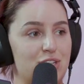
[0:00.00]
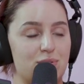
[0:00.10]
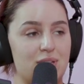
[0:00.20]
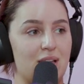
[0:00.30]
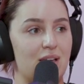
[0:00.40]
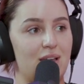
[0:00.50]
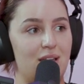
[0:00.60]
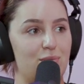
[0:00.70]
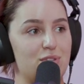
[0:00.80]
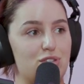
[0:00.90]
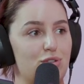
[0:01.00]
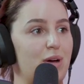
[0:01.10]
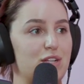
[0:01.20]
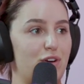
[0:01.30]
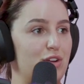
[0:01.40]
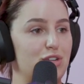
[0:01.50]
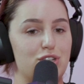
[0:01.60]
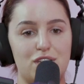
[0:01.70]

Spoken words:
she was like, it was too much for her too.